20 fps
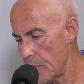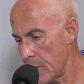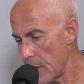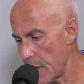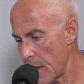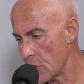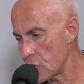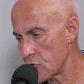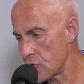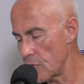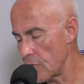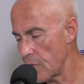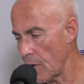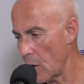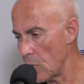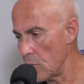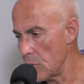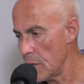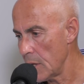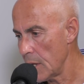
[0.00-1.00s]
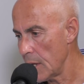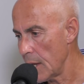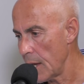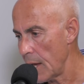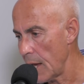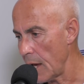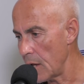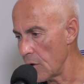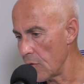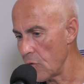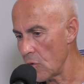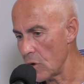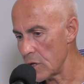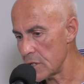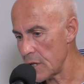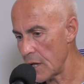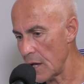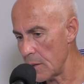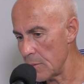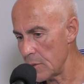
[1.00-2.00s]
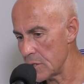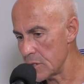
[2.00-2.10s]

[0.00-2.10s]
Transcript: the entry phone, and a voice came.